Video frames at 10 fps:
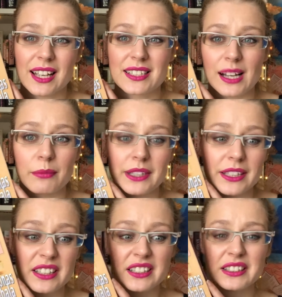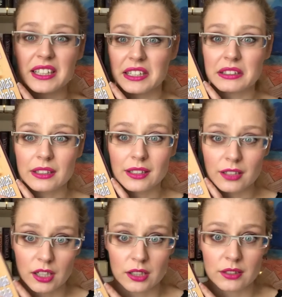something in
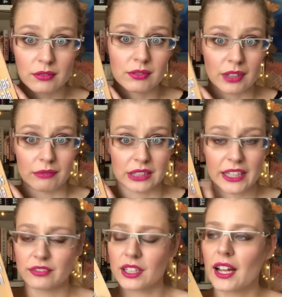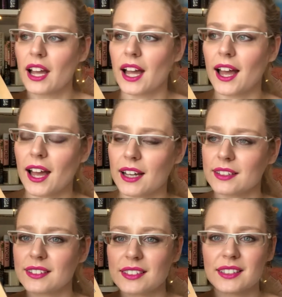her love life. And